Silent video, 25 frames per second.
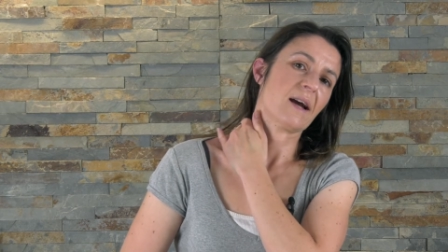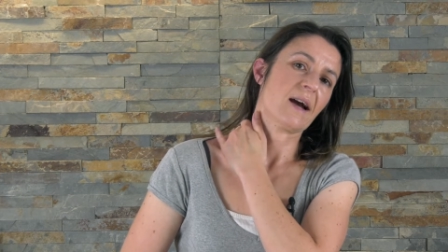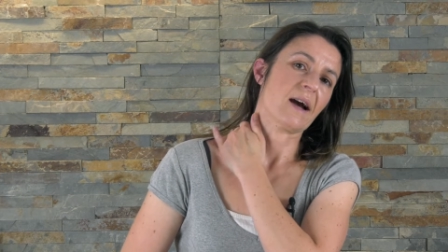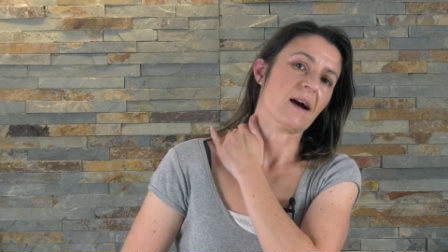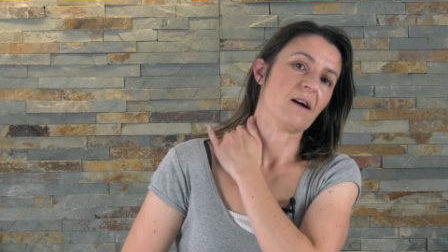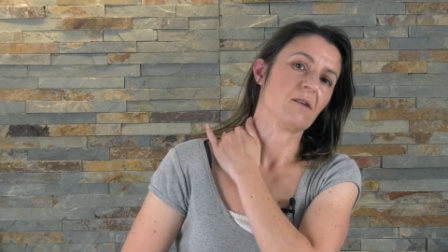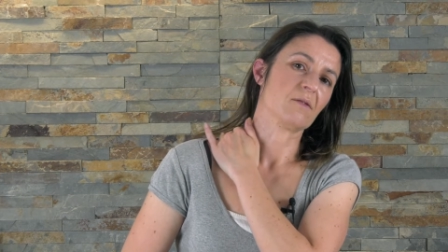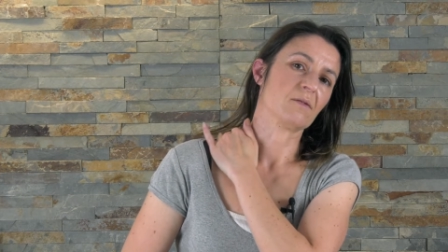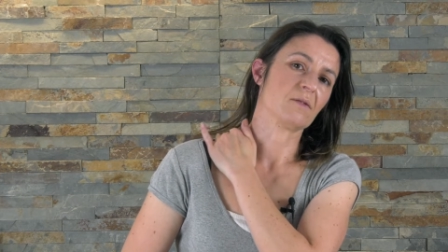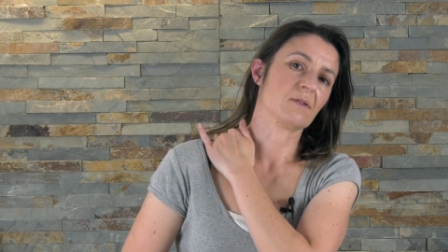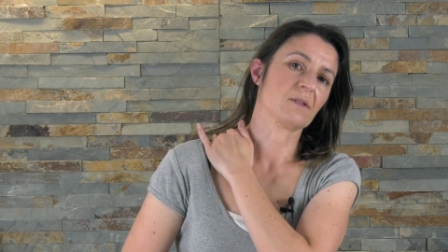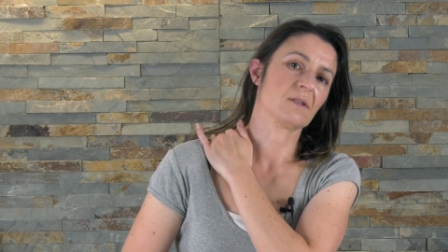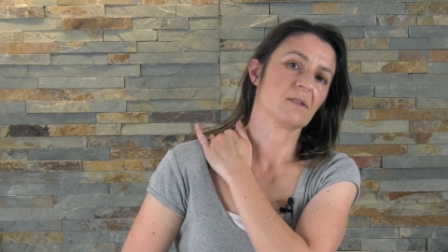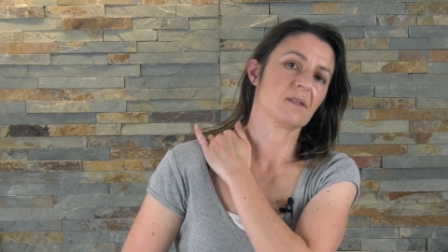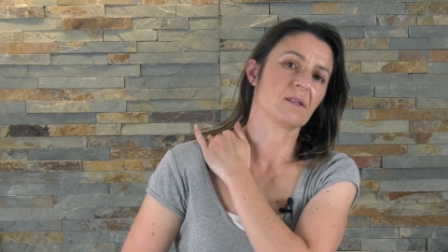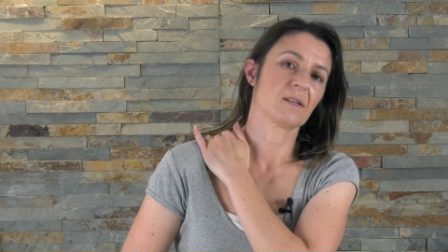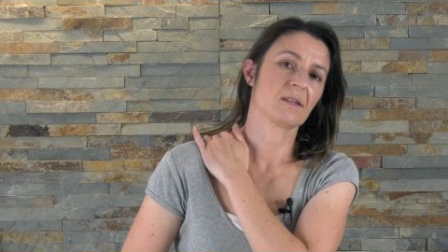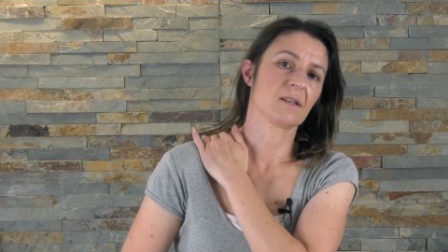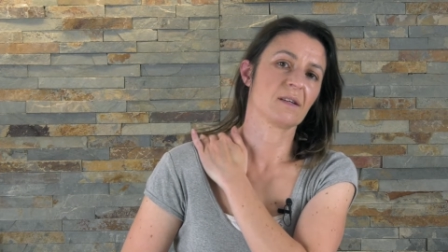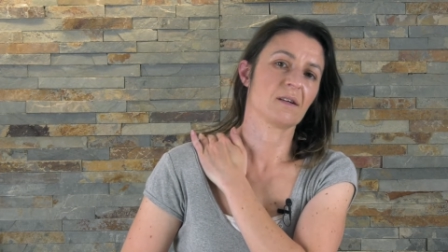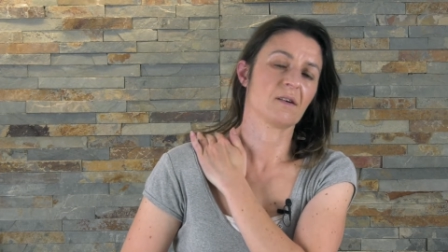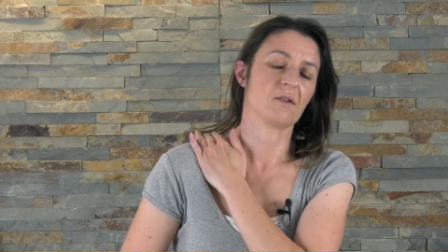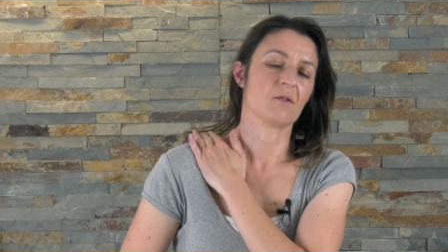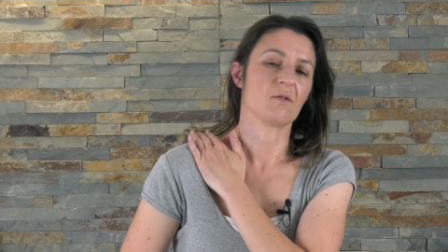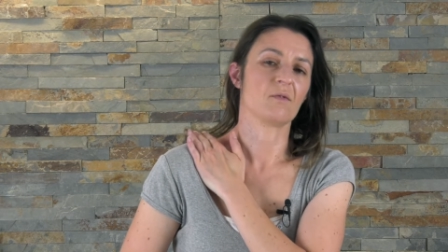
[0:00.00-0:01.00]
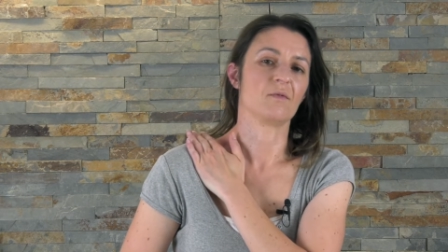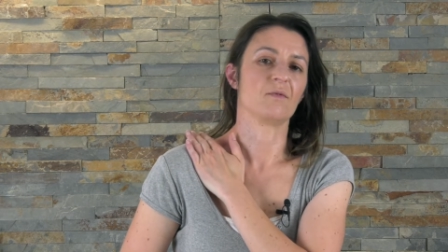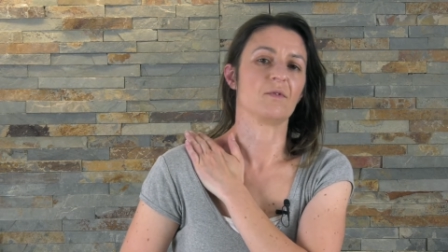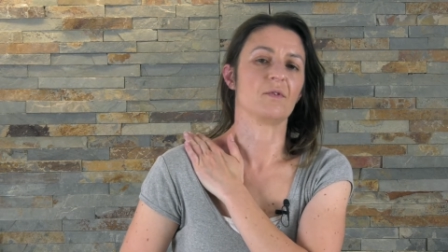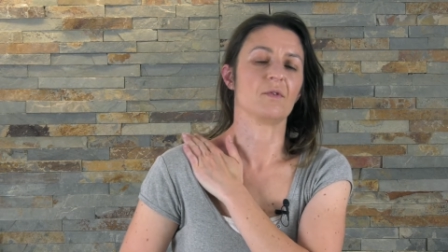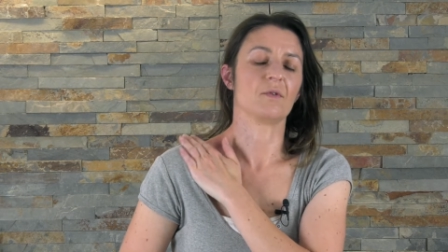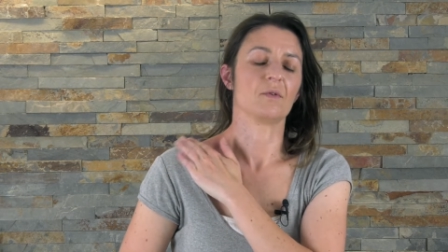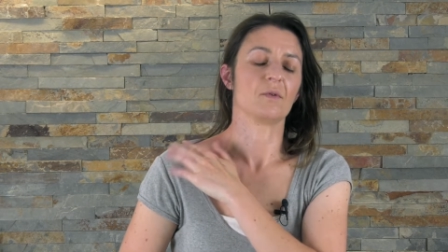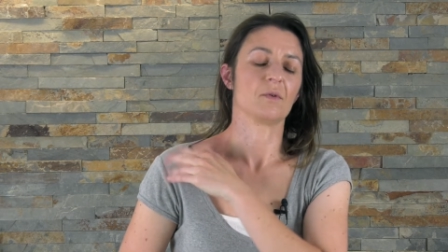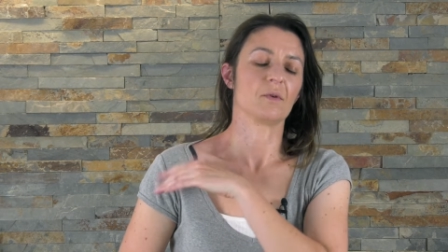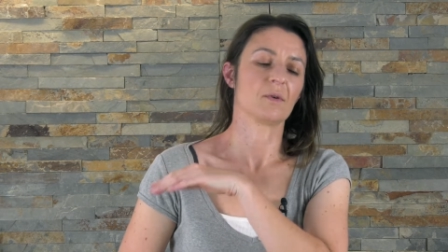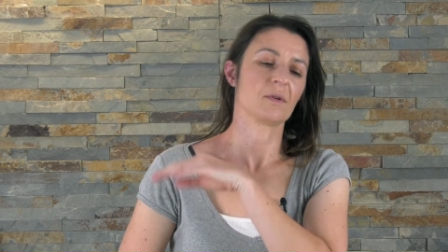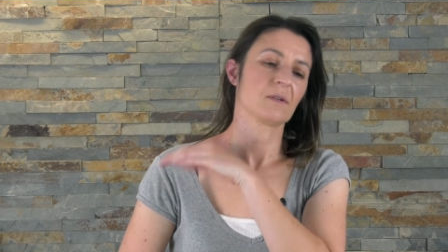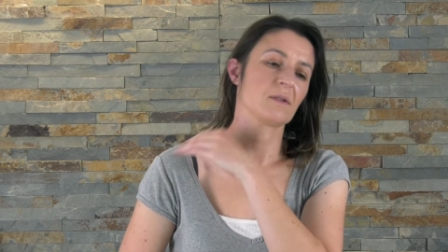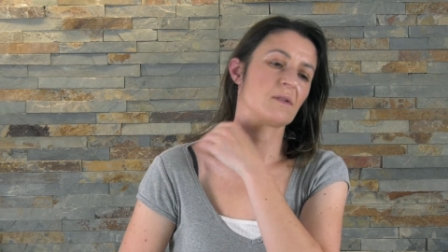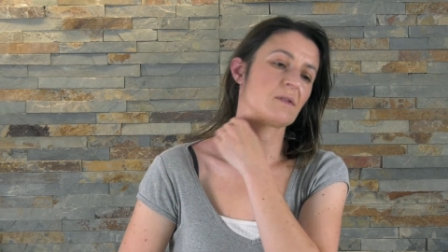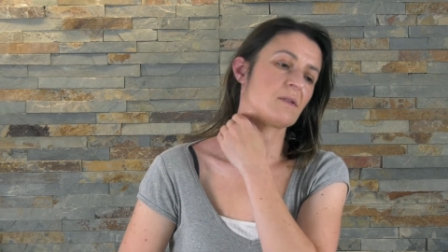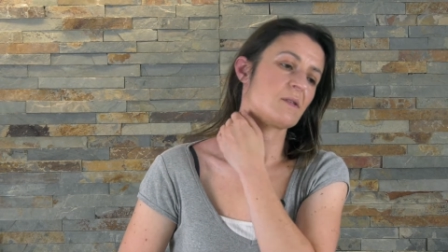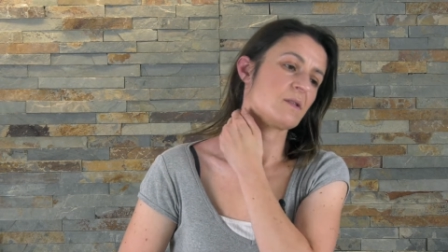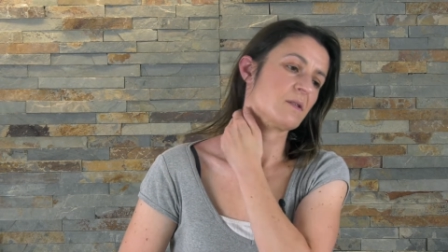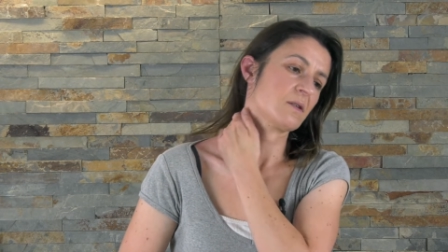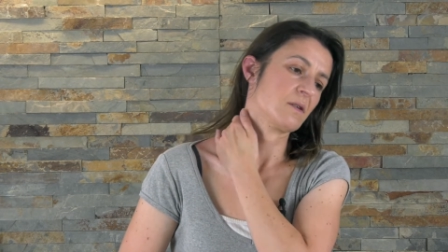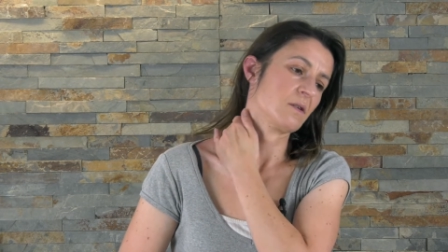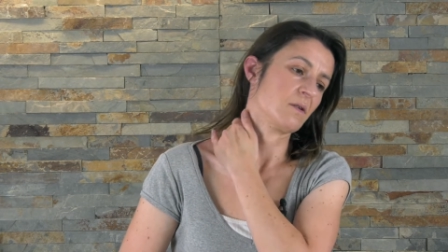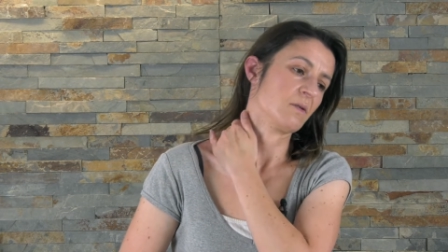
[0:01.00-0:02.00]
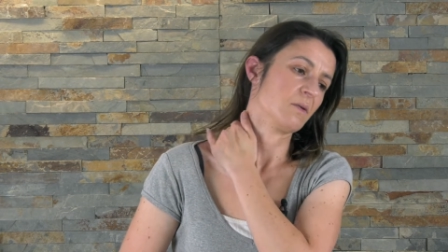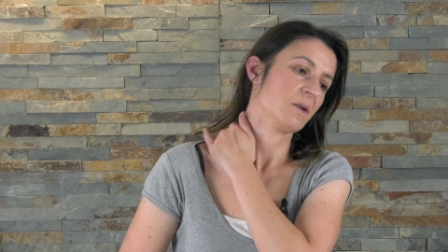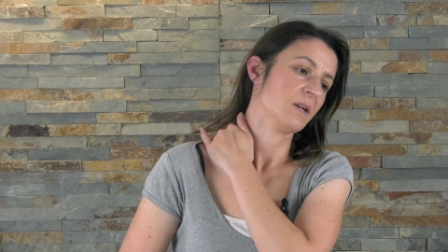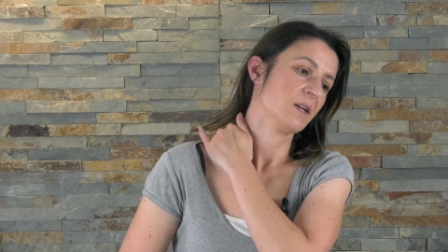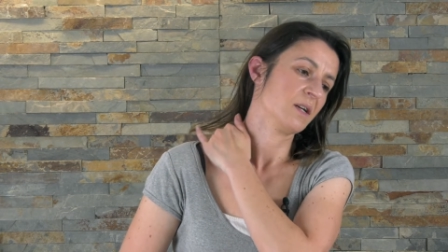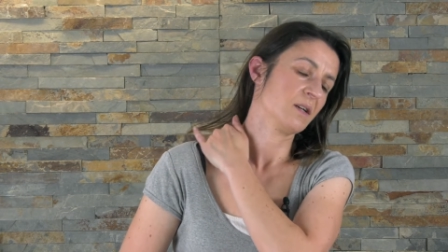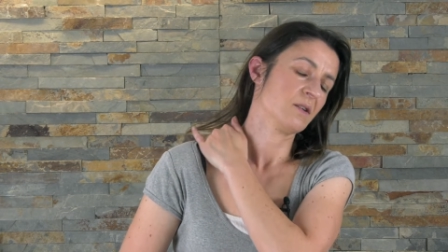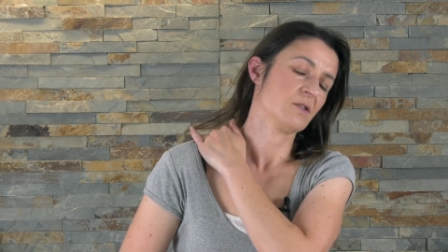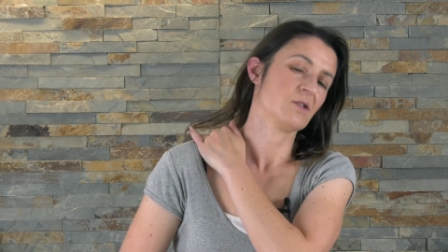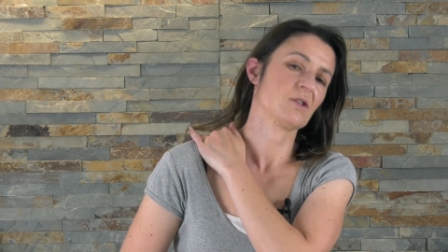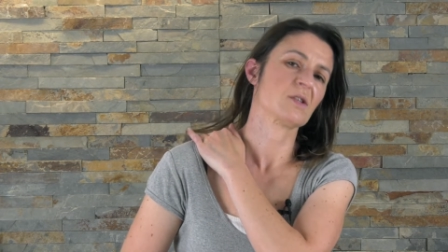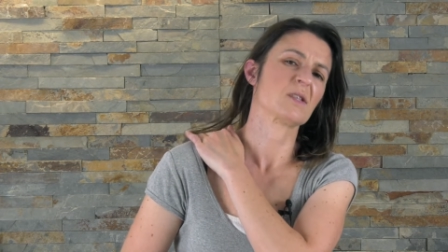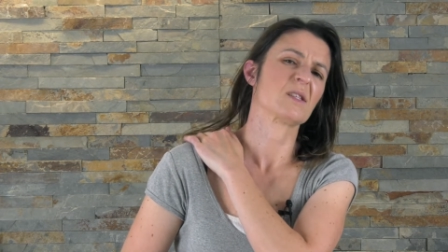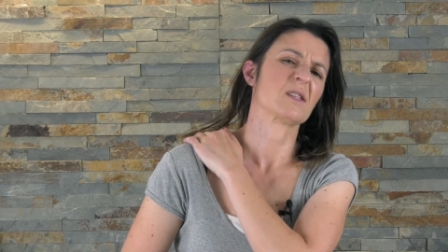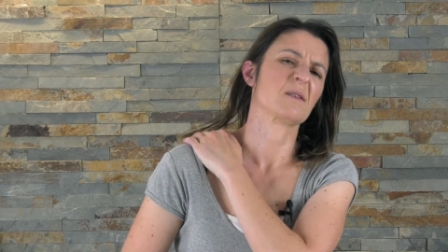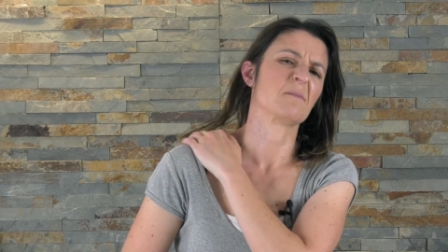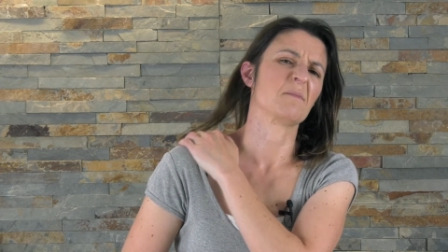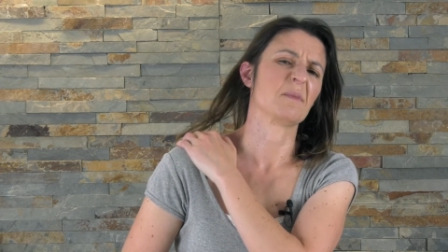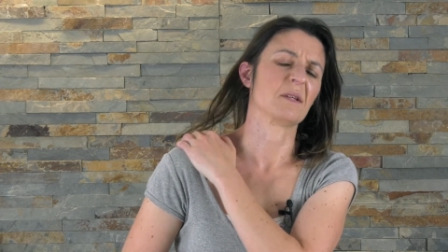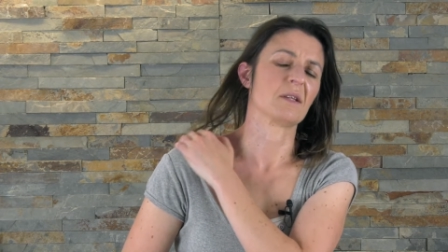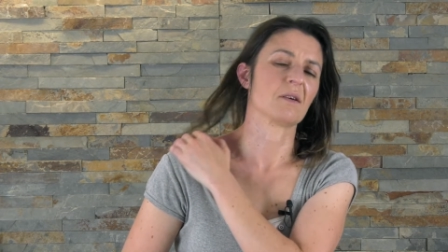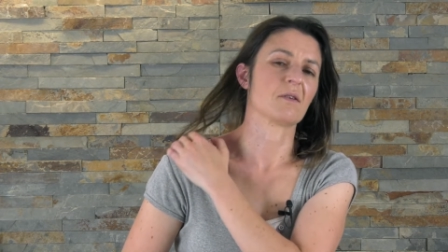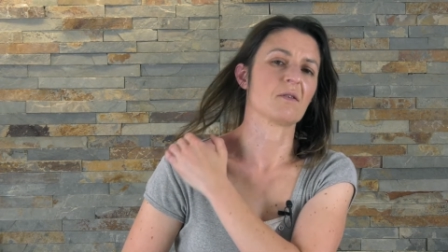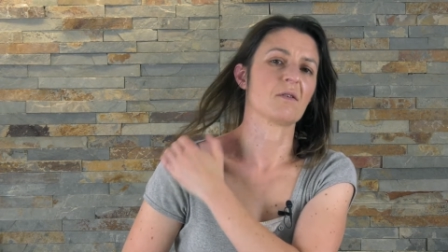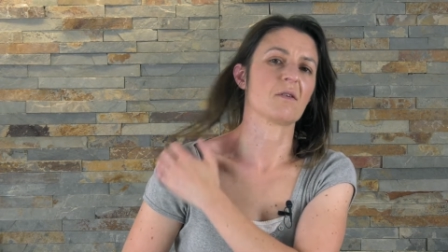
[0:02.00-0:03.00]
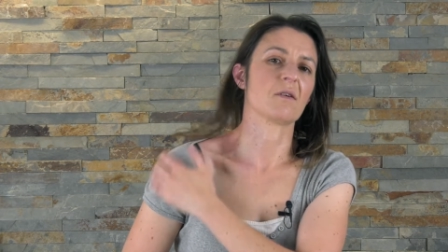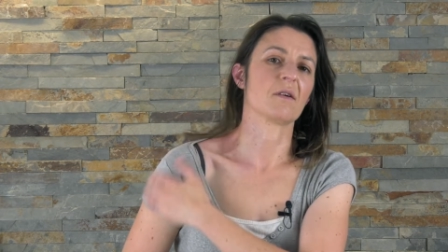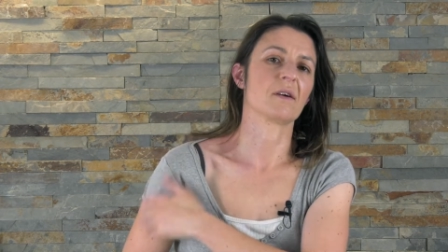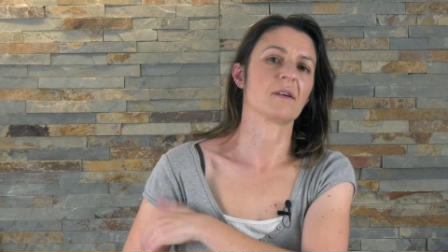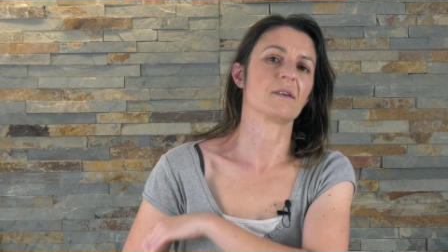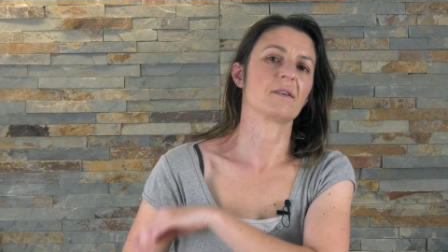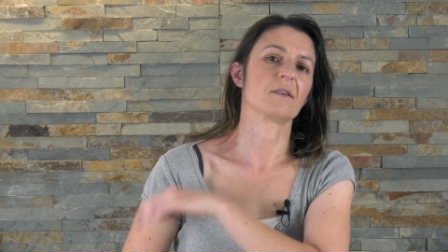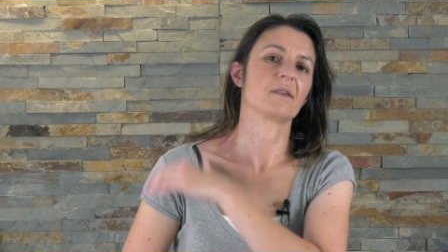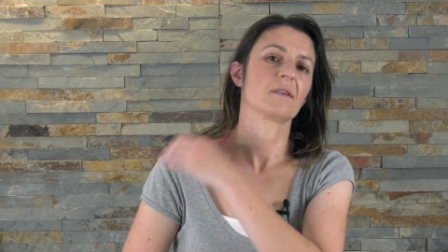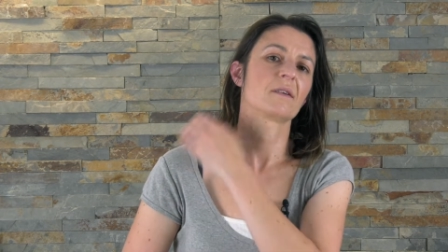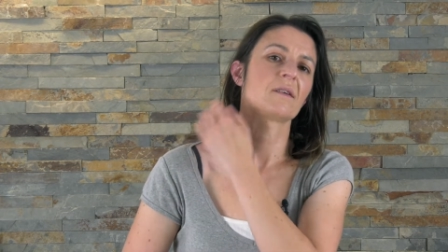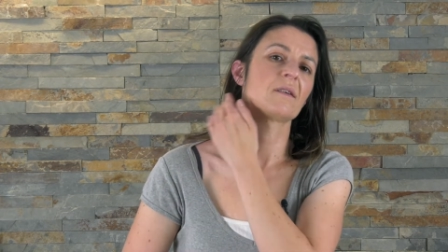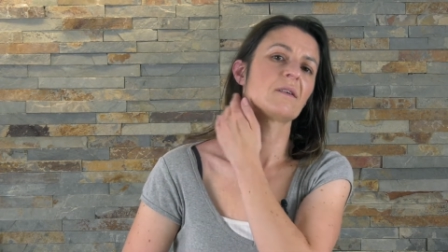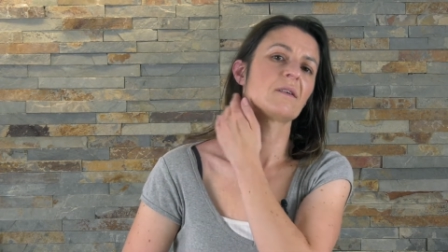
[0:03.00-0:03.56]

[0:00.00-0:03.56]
out of you. So just a bit harder.